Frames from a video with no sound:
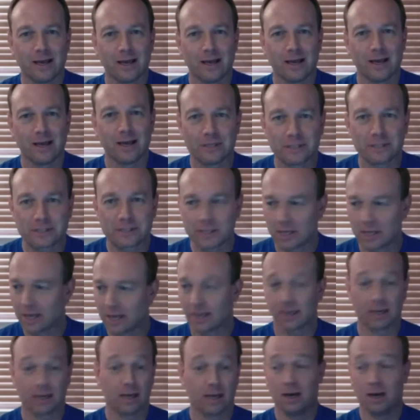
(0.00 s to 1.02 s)
And you're just
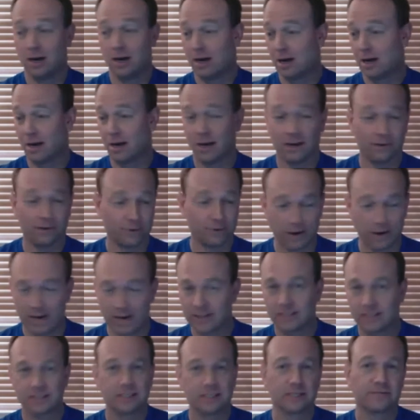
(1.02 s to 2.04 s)
like, I don't know
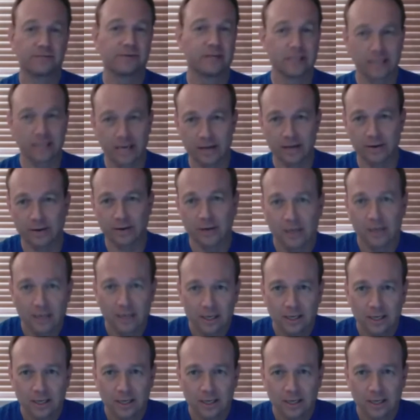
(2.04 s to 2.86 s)
how these things fit together.